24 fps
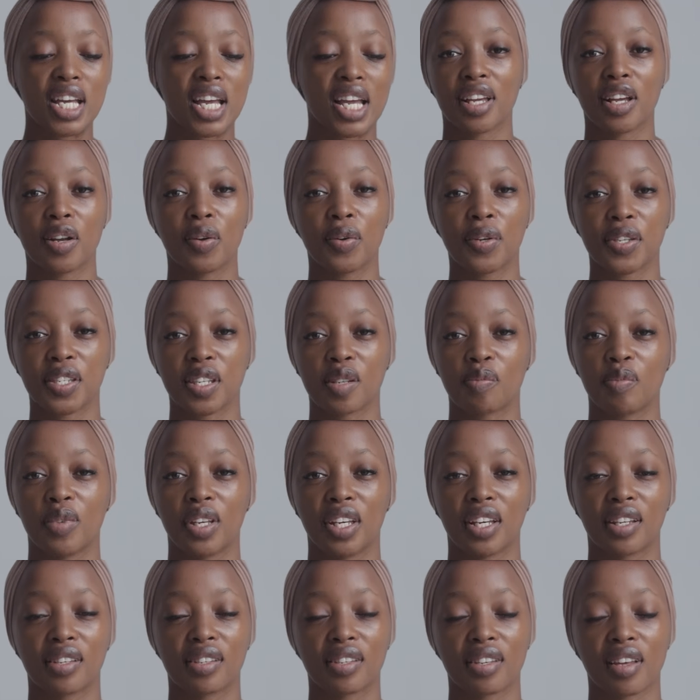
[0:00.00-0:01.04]
He looks at
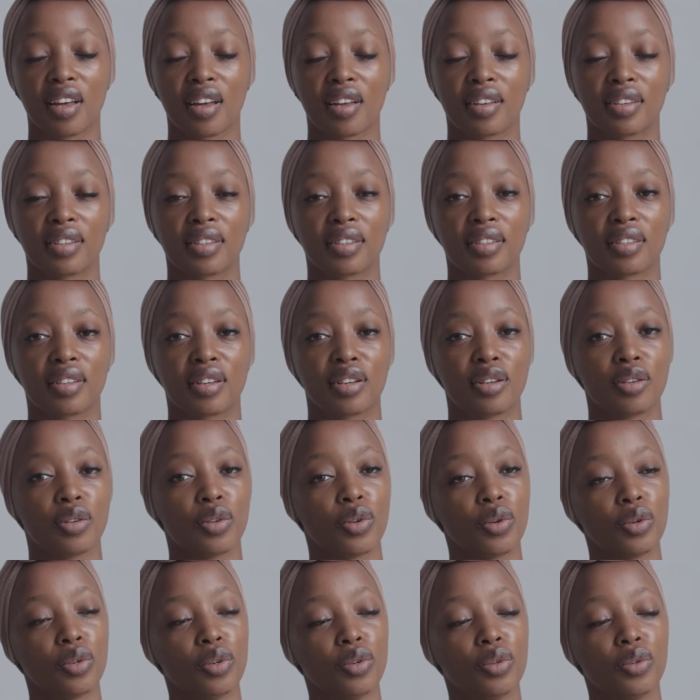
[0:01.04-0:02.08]
me and says,
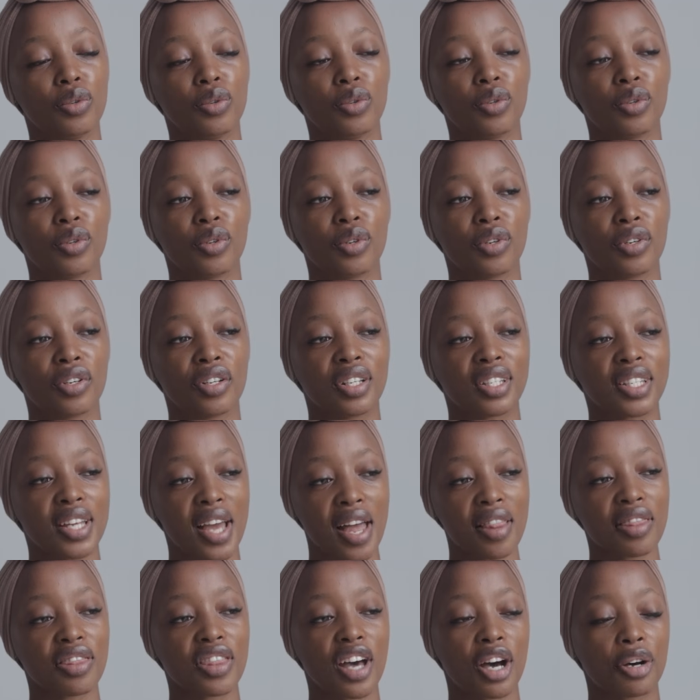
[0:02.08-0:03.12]
no, Lu,
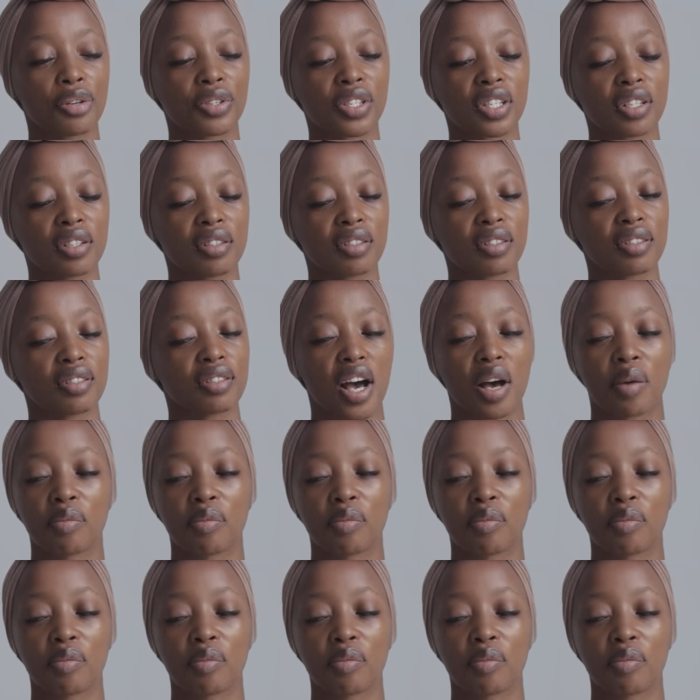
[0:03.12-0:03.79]
10,000.